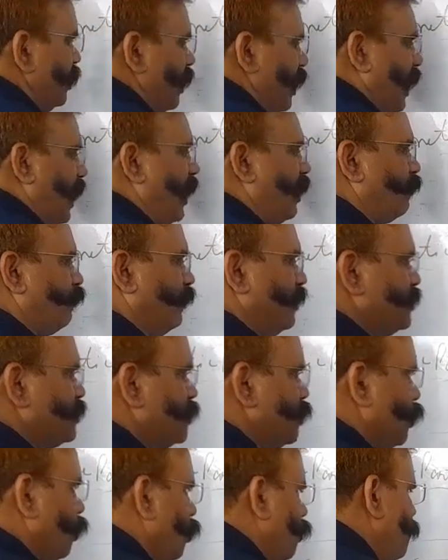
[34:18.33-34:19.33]
or once
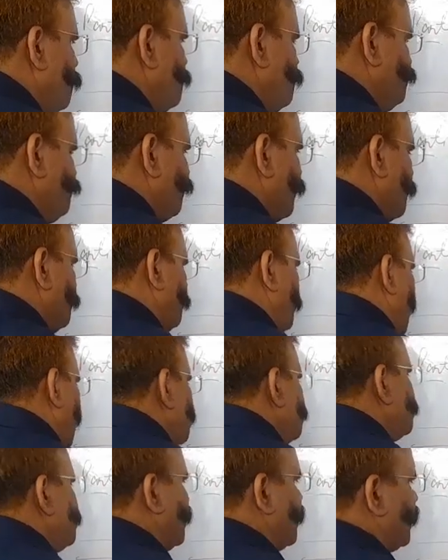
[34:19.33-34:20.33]
you
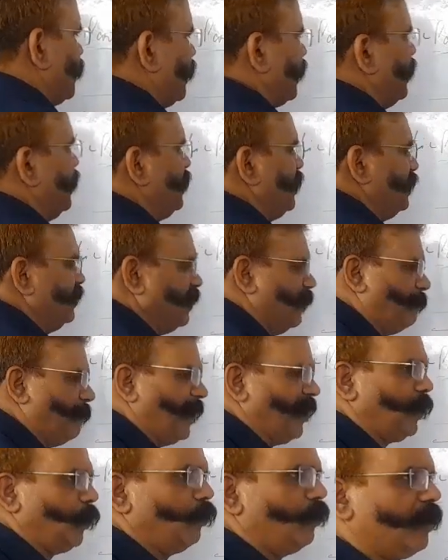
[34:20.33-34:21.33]
pass the current in the
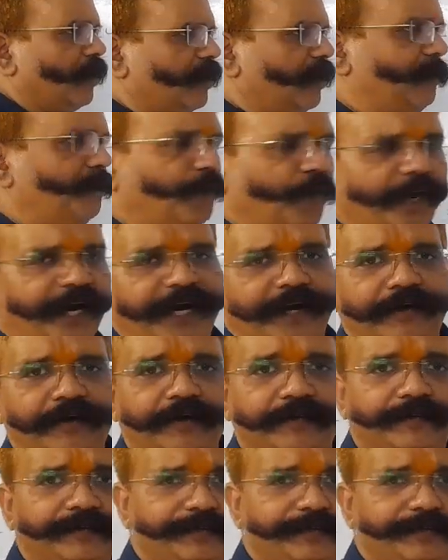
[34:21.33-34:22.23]
particular component,